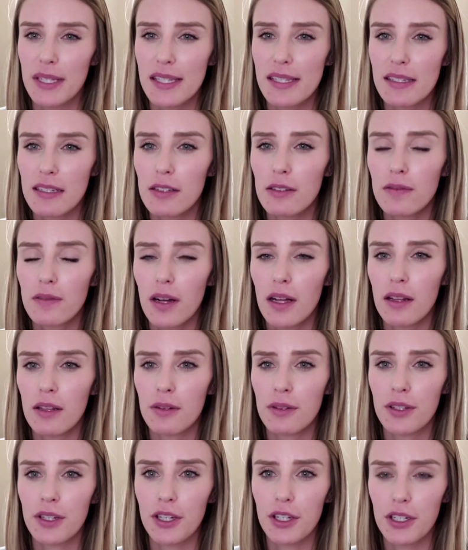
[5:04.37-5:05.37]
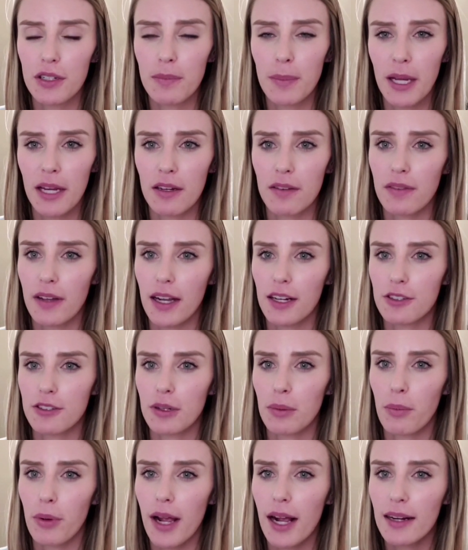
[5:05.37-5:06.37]
must still follow the good
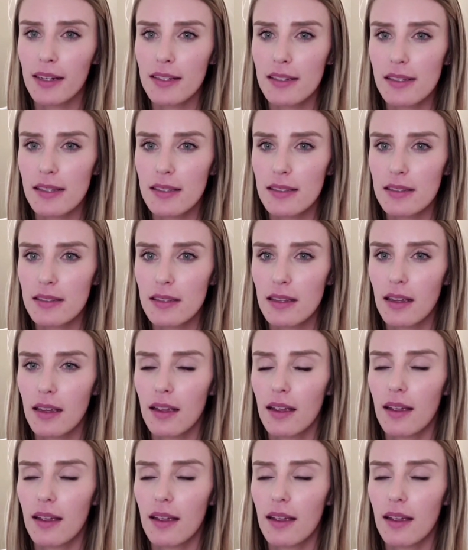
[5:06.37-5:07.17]
manufacturing practices